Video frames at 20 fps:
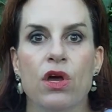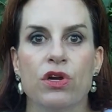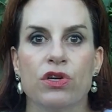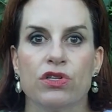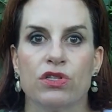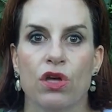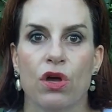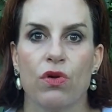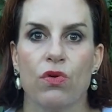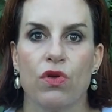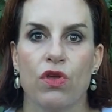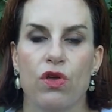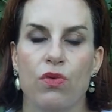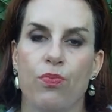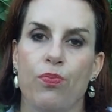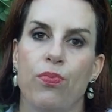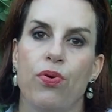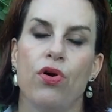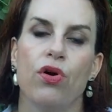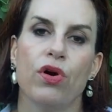So you
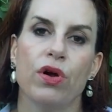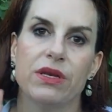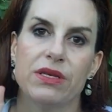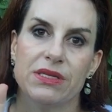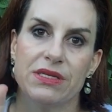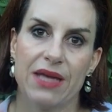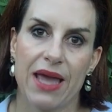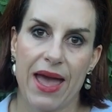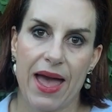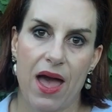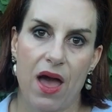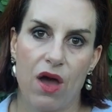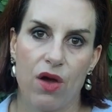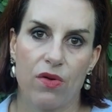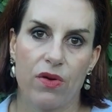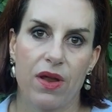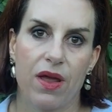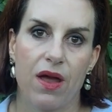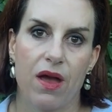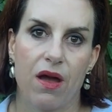put
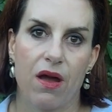down